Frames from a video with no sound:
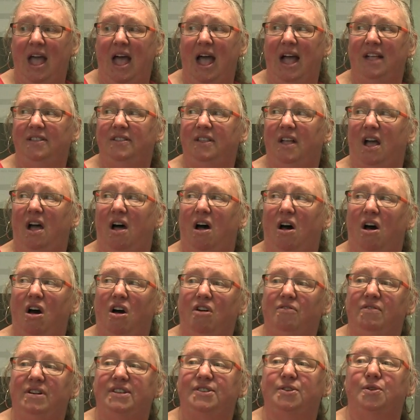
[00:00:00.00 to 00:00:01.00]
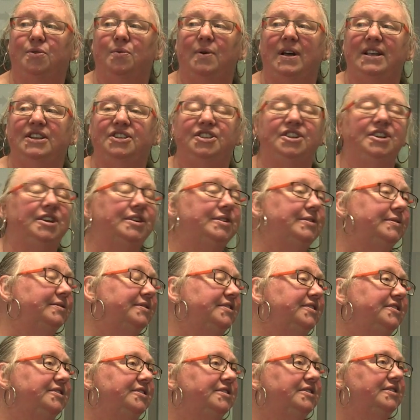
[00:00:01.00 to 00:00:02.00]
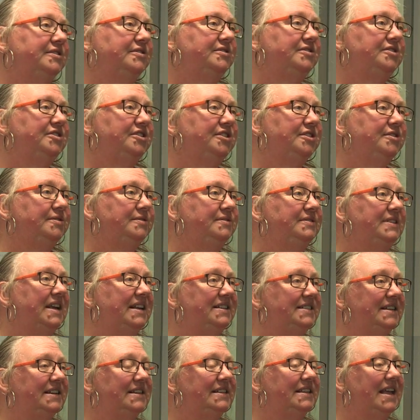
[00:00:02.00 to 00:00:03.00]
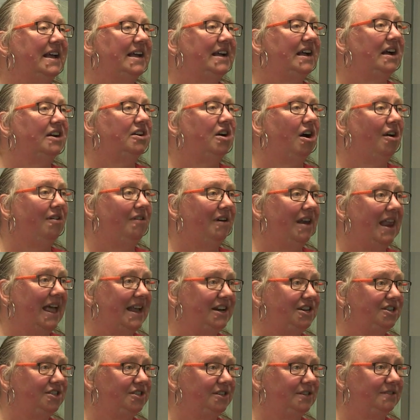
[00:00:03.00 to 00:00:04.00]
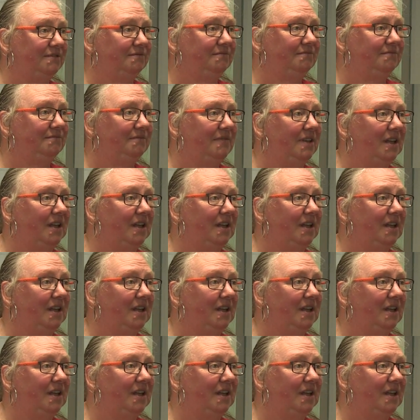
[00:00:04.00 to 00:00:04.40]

and R is always used to designate a correlation.